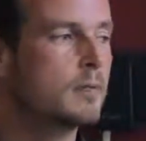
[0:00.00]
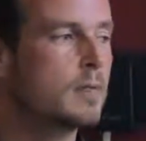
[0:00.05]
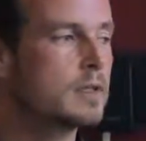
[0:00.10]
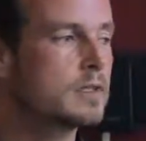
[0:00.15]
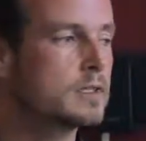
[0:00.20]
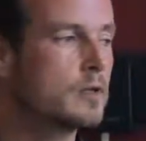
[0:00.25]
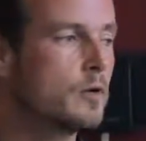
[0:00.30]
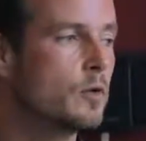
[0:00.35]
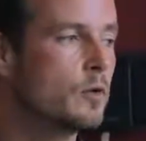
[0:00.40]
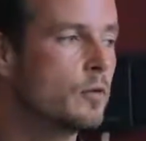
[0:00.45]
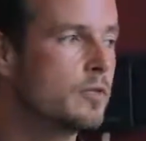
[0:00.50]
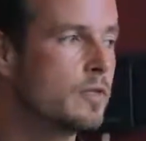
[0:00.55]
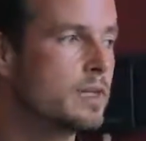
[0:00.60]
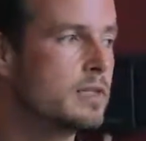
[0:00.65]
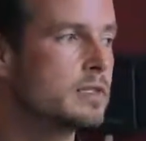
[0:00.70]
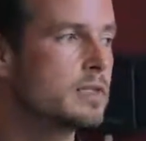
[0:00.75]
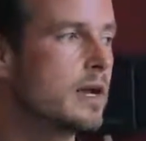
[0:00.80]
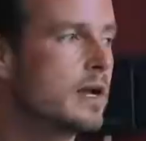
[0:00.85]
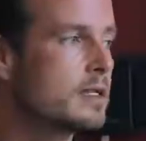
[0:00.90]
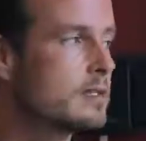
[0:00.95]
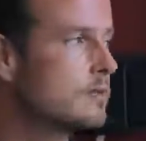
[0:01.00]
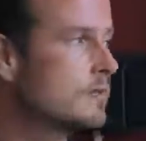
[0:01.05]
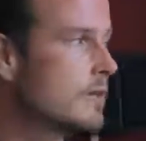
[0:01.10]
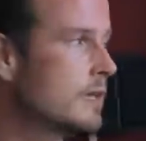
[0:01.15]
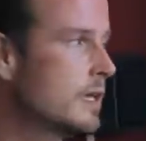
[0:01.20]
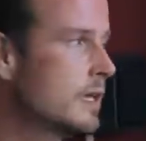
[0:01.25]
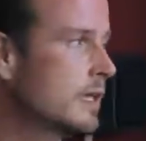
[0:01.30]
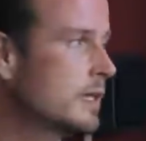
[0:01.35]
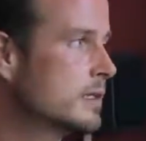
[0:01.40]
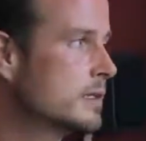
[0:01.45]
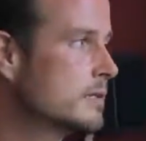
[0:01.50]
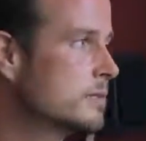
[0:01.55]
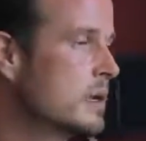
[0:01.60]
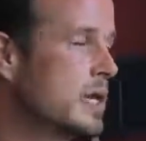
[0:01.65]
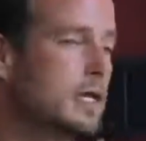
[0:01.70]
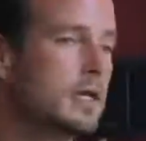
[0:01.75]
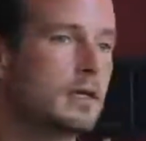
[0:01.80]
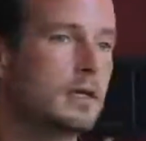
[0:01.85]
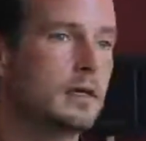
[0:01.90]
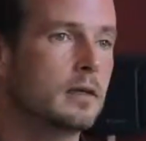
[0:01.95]
So these kinds of things
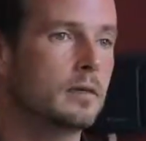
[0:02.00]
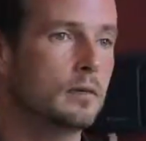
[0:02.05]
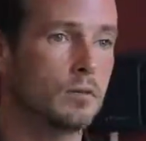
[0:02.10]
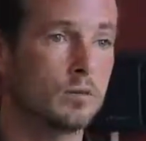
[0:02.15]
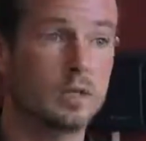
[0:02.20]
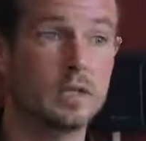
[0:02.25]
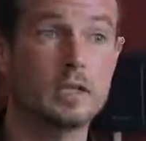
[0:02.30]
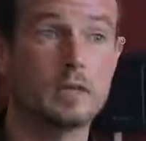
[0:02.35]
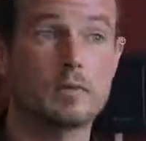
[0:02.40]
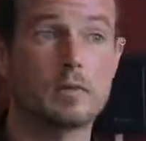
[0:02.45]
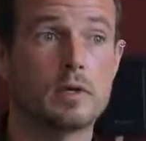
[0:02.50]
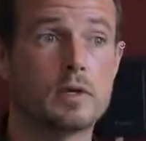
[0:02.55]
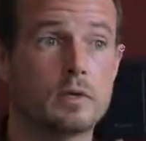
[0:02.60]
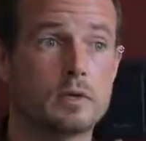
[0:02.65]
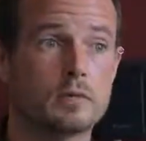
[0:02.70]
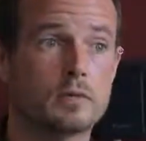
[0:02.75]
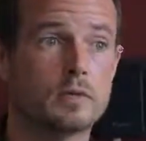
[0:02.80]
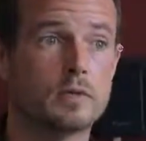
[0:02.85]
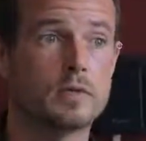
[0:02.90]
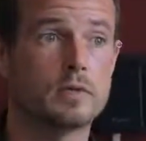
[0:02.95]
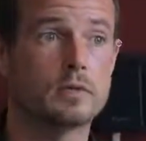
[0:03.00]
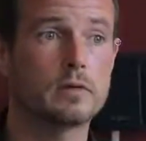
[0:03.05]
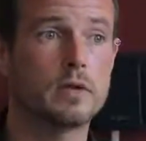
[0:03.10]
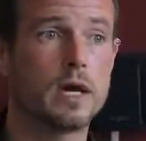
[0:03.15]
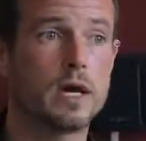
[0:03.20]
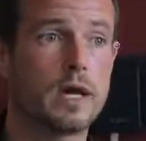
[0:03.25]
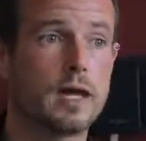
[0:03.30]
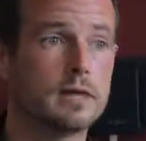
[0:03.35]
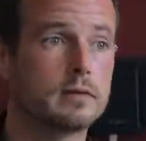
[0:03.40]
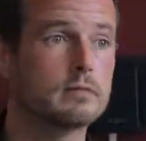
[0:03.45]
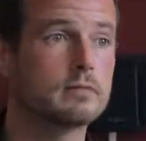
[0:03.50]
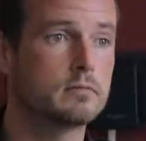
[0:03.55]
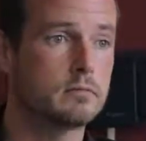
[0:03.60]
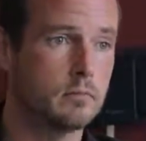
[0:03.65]
make it really real when you're not